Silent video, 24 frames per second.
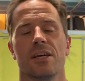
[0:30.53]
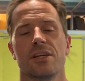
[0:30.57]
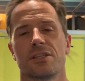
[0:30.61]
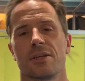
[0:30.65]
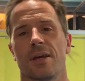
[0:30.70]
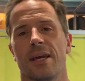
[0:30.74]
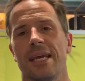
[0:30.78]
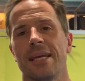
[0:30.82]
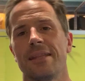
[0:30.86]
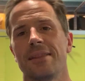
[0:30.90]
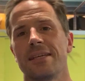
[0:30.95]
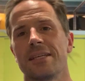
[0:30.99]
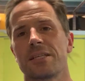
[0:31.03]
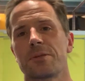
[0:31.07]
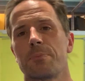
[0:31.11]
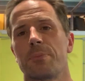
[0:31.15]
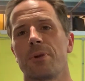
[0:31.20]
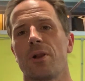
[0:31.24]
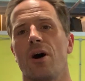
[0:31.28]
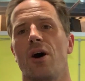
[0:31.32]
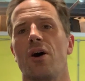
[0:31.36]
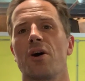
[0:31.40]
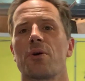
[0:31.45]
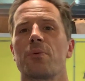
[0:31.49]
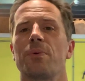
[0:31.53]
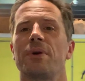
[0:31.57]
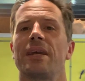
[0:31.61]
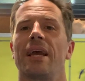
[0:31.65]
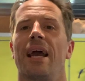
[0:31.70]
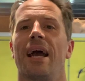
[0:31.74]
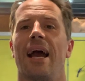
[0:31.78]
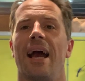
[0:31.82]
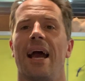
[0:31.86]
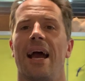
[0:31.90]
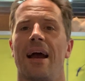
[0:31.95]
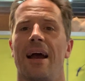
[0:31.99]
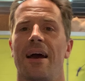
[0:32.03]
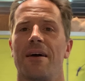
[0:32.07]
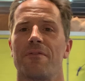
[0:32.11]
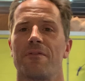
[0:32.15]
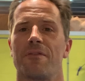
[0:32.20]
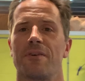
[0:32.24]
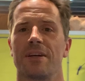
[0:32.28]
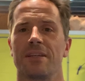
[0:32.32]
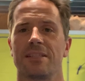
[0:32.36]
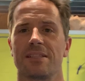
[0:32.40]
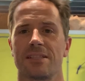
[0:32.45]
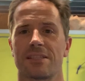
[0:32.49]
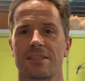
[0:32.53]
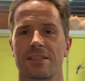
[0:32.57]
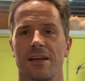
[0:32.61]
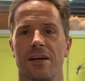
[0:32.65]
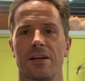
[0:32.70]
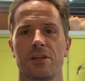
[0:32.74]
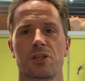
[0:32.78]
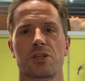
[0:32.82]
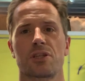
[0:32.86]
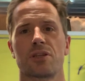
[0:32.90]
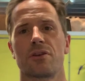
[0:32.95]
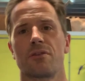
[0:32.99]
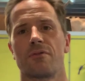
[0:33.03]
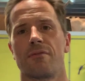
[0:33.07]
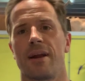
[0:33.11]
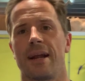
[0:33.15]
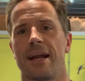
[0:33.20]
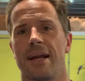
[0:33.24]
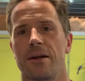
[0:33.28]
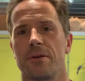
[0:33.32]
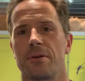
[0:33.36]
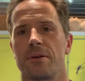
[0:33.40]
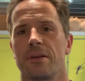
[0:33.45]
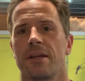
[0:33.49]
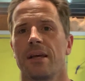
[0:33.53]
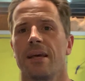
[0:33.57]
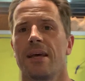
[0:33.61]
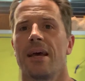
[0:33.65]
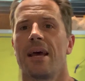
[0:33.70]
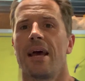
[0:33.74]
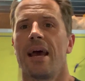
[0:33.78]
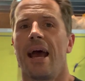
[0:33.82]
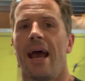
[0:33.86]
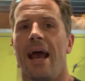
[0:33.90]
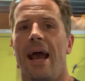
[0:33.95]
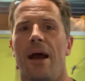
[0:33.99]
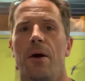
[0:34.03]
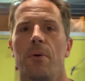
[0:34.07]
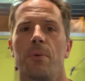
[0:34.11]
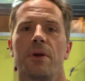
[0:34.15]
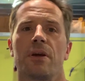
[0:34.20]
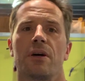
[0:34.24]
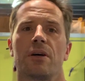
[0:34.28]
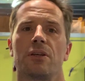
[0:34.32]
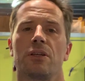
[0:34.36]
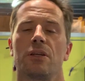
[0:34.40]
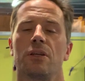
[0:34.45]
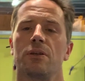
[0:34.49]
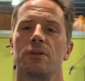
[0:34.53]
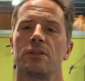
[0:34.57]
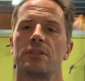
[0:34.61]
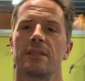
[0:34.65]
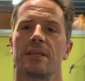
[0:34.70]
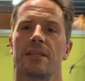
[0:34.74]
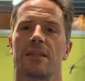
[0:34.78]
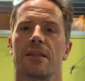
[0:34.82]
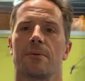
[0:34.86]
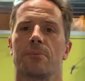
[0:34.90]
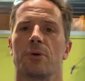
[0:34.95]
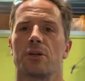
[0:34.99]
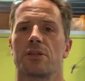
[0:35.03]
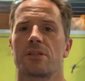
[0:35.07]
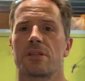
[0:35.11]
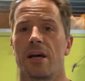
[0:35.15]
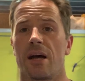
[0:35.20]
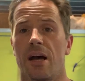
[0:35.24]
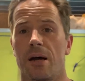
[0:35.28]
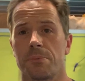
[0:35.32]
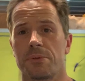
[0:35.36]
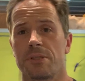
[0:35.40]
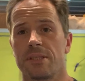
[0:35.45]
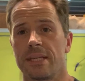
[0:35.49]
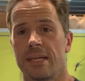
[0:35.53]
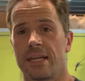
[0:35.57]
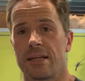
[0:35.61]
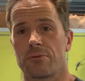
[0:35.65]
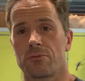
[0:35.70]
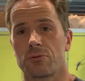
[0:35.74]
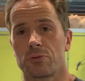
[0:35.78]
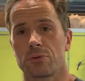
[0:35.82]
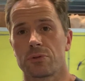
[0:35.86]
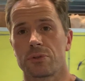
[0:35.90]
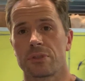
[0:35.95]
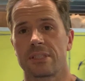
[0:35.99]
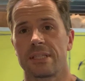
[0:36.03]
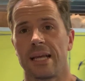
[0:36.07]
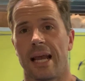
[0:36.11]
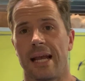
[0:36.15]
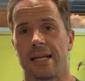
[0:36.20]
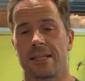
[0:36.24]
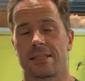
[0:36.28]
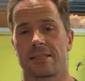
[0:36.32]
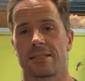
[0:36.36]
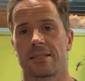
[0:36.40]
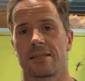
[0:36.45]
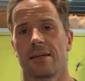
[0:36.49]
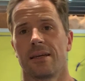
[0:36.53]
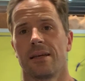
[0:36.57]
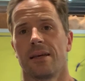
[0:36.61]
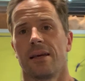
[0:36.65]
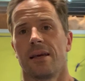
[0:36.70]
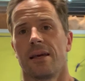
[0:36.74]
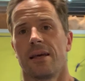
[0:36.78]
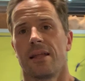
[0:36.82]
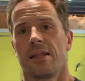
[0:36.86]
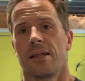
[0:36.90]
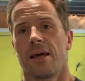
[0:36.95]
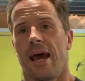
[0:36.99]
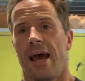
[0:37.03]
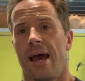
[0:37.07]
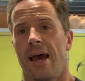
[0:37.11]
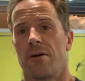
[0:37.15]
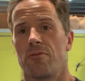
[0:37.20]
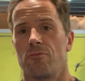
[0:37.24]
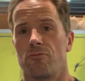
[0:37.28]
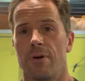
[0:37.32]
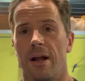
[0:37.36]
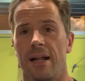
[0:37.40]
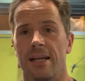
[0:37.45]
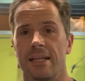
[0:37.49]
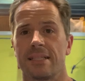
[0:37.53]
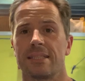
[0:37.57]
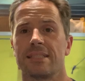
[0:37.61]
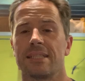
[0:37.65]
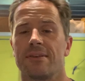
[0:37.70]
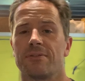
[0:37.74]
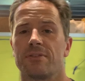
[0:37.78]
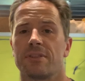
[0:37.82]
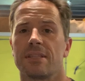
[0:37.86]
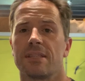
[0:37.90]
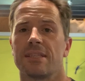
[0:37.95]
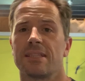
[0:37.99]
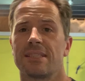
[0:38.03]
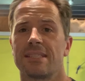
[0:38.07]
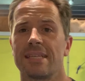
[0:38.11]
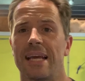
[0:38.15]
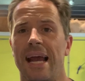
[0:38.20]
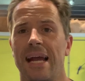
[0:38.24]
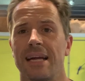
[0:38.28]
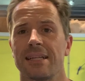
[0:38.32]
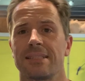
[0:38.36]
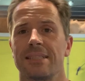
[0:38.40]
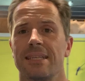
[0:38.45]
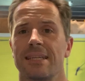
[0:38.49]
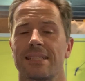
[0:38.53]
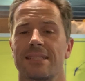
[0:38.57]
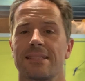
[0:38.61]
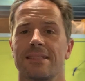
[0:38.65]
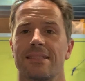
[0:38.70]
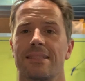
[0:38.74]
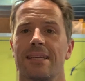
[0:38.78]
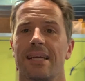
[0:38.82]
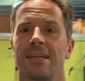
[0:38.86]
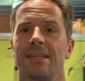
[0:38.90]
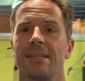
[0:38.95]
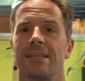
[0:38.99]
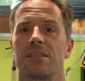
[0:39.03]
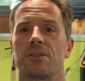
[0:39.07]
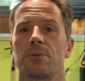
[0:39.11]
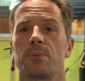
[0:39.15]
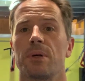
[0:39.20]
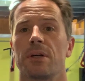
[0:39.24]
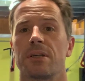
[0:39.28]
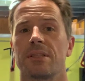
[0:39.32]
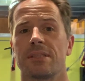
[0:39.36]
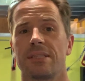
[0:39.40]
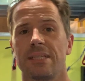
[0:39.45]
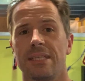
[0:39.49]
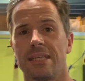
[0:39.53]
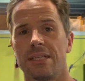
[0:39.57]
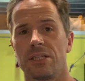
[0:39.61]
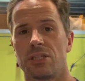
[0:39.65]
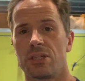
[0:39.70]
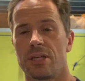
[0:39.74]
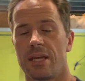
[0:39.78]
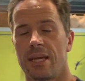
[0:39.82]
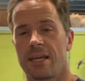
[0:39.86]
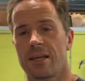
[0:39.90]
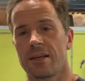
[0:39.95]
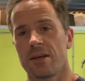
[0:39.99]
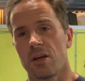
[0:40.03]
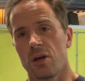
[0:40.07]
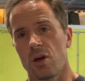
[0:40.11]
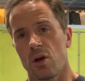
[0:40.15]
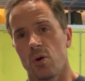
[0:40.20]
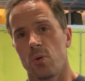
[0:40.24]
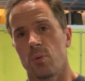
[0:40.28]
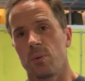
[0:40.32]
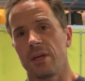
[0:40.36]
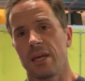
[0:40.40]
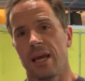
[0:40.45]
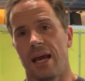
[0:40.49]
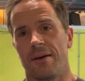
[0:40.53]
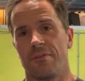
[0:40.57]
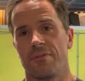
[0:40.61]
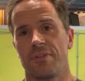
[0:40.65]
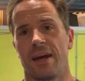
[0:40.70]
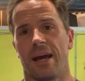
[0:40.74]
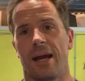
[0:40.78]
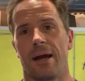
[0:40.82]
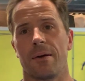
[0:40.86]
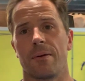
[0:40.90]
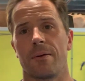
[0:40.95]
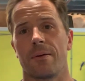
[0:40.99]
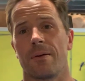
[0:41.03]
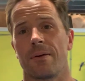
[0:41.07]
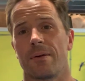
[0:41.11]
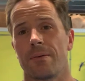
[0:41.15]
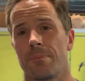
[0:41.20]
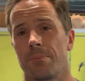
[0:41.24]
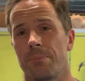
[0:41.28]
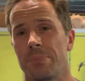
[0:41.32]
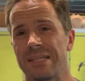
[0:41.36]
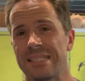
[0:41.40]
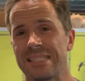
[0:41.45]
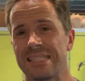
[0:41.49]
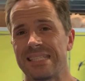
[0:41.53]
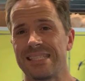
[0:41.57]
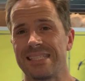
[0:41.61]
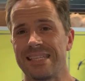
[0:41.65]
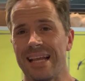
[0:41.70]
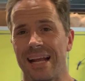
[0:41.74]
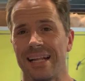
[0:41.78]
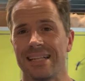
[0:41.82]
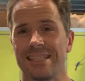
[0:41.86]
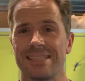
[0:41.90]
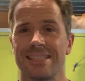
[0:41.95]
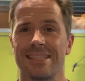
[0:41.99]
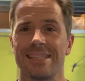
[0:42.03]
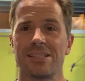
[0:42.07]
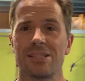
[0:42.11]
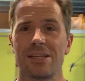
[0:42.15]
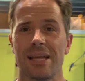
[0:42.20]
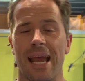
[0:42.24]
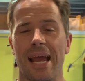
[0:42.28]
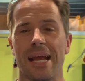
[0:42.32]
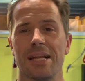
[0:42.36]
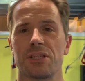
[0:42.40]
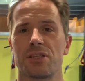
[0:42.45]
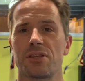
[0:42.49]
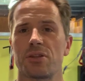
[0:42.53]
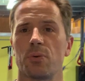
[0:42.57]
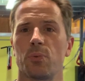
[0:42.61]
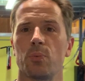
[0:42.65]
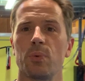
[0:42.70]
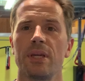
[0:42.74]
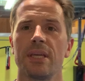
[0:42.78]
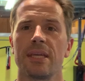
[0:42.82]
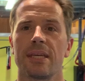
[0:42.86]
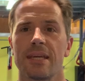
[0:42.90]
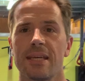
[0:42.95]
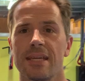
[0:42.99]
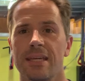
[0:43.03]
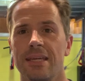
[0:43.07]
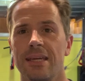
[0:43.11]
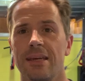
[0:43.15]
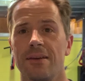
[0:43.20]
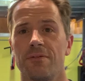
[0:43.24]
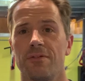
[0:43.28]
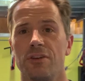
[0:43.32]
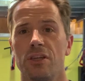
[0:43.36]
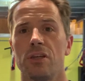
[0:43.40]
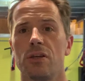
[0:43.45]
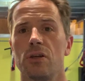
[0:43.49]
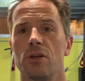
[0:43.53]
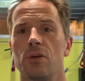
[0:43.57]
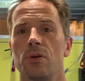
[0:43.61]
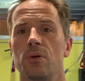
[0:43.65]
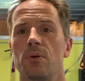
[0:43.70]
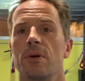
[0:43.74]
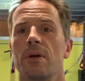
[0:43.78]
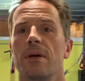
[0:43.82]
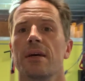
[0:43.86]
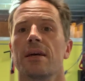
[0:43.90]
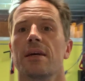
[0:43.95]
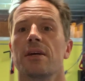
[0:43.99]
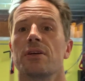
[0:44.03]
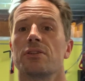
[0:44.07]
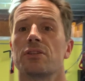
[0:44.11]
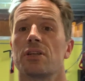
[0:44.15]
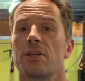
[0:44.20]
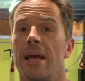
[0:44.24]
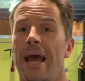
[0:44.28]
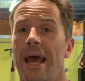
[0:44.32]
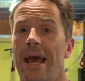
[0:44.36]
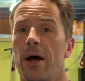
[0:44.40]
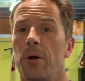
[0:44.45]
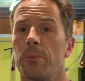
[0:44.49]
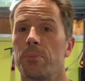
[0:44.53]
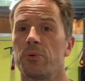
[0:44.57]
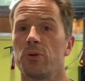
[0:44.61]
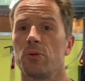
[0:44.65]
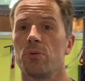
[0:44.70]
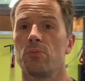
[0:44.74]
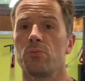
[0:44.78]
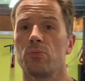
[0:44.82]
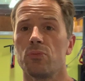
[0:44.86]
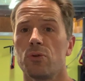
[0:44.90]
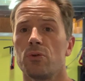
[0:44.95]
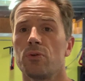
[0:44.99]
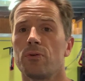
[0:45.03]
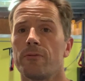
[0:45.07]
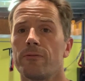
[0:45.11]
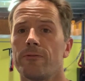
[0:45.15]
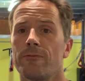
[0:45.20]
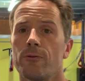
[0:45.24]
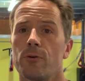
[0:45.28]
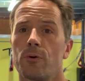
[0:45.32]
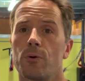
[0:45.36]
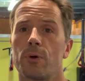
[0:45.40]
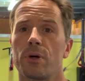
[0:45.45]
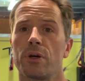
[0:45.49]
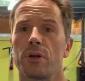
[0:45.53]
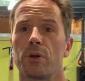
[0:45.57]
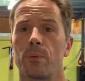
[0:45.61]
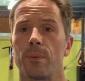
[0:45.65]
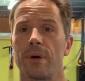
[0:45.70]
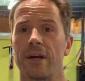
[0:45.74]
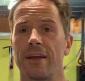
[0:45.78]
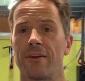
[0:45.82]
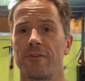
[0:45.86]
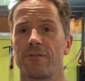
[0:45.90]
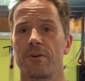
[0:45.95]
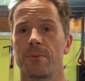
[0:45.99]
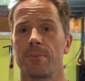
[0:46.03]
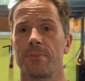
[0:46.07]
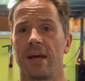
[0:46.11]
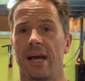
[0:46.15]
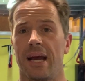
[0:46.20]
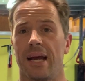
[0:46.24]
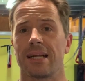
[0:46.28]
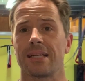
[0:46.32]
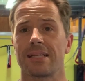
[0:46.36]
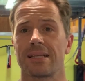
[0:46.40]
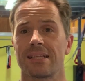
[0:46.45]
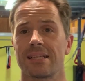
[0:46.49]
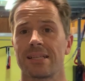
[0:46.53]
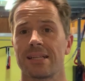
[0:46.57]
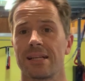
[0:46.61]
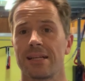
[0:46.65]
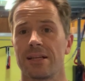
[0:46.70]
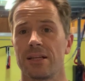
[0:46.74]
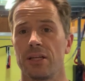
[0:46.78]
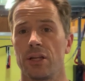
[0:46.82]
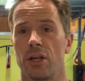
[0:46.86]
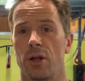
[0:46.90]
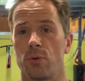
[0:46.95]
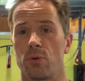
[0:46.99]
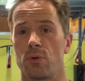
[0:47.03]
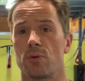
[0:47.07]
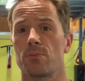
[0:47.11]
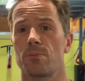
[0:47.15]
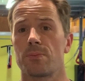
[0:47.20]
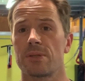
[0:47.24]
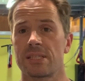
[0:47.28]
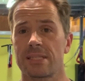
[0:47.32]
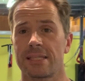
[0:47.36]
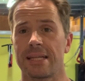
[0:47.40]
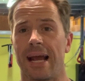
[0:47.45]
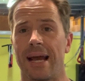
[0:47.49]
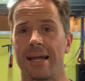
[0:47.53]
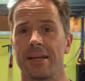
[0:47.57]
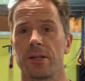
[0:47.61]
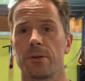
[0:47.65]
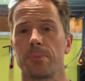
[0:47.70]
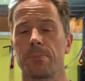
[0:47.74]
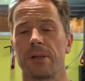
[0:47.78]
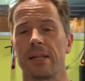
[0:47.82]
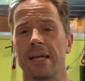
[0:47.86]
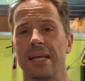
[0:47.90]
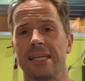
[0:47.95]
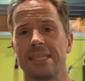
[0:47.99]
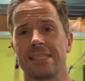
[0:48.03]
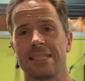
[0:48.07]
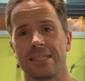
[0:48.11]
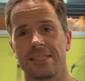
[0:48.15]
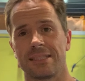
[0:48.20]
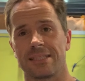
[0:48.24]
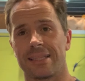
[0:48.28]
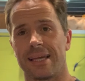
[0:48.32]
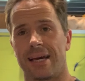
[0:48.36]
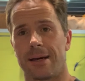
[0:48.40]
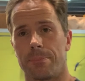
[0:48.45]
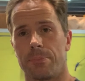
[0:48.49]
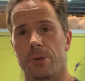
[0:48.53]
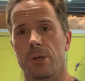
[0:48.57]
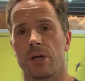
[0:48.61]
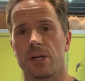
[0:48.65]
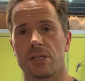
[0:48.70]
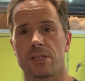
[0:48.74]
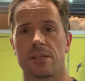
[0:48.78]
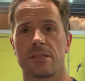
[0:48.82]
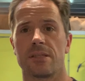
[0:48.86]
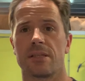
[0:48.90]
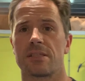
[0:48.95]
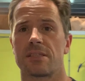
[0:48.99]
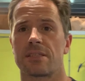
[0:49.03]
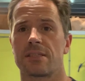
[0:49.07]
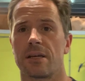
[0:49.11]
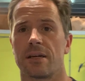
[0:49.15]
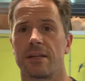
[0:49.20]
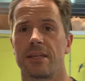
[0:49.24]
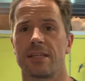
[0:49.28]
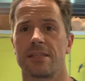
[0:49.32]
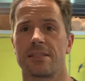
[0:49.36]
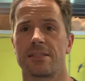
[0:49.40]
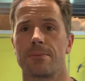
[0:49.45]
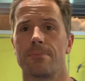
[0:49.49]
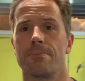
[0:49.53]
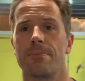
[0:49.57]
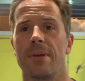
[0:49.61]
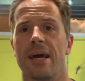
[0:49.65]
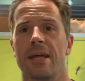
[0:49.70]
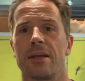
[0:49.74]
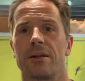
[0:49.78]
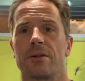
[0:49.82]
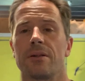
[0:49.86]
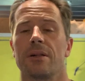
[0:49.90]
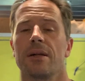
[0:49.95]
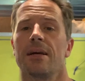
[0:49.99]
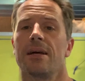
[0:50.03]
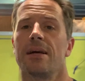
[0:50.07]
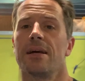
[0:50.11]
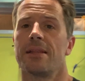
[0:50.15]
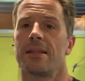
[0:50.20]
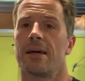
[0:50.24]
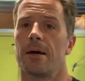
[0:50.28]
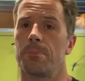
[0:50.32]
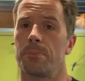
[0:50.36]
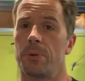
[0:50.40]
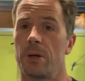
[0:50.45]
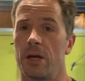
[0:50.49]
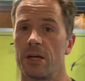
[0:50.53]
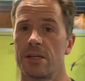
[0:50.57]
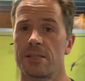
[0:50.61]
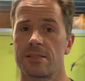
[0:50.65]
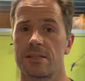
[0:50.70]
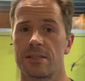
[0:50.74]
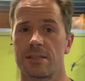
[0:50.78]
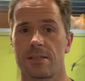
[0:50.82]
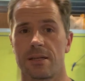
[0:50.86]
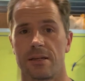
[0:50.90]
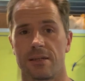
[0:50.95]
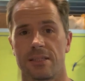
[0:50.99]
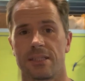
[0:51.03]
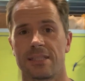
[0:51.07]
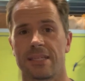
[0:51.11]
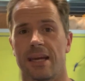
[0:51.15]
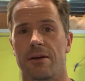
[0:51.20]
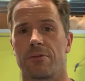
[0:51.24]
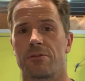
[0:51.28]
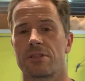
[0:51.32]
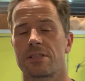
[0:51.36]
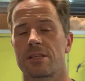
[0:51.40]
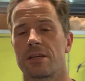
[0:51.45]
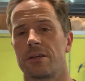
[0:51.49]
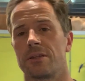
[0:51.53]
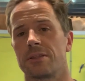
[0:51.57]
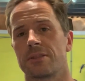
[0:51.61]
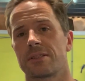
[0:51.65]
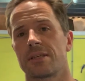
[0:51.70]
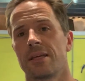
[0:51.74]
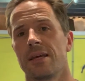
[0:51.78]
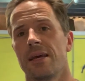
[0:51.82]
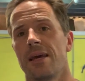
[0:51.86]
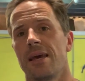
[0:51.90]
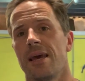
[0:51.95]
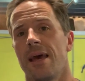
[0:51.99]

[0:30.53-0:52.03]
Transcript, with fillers: So in this blog, we have a discussion around how we are using the most up-to-date rule sets uh, relative to the tactics and techniques we are teaching. We have that percentage edge that we can give you to help you move forward away from that you know, standard placing to that person that's starting to medal, that person that's starting to get results.